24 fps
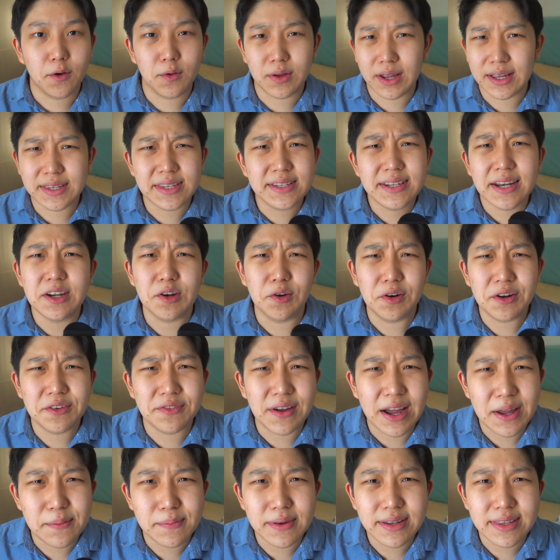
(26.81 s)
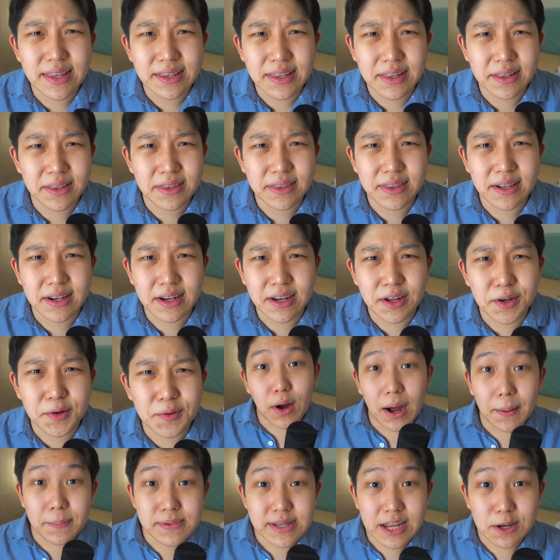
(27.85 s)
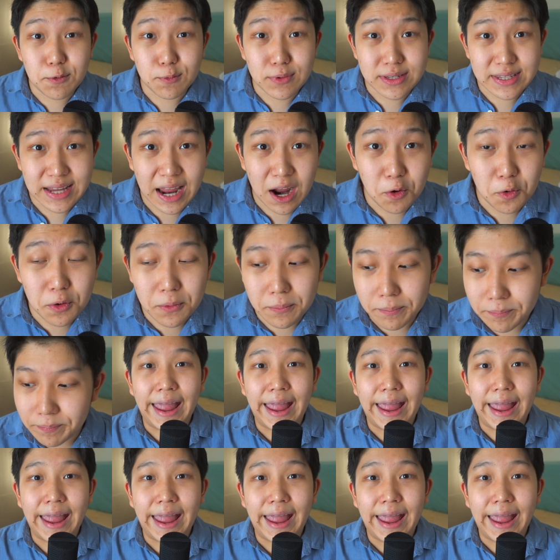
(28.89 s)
because it didn't notify me that the new update was out,